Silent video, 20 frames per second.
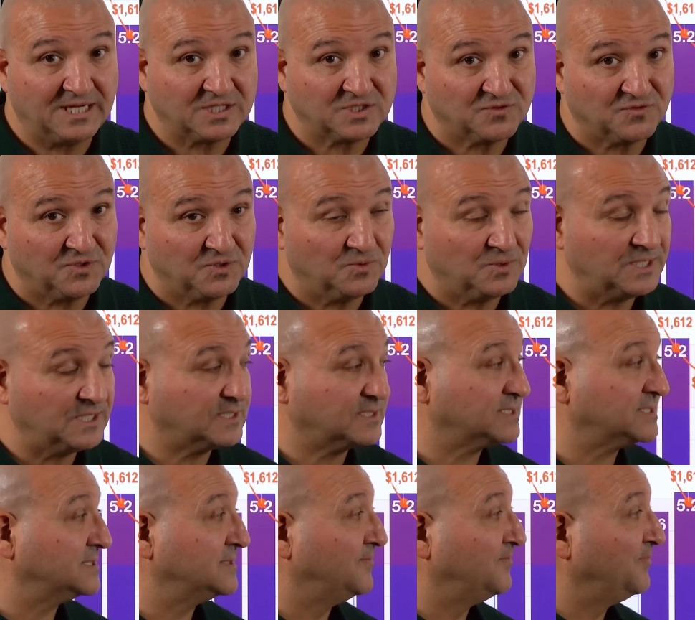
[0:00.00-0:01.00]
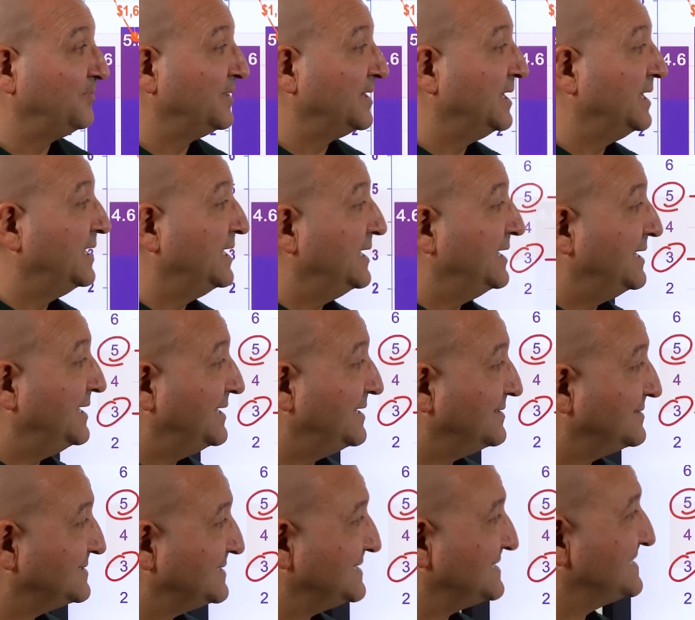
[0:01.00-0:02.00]
next few weeks.
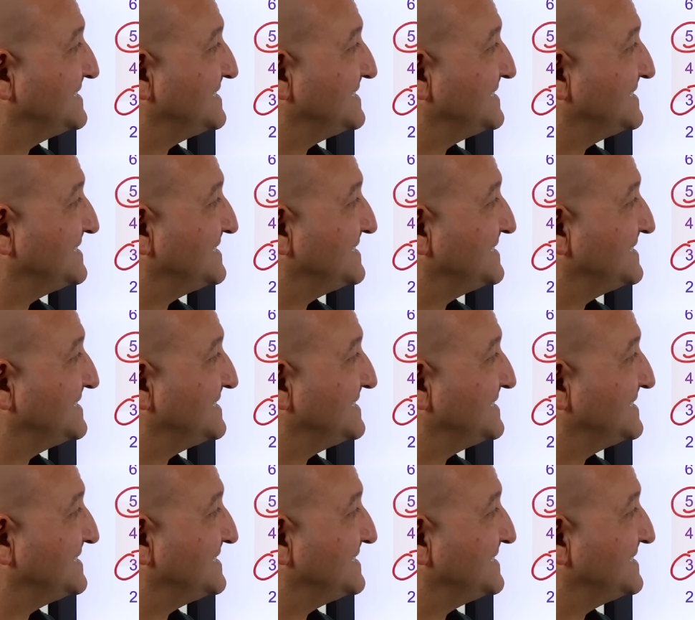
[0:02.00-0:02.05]
Here's a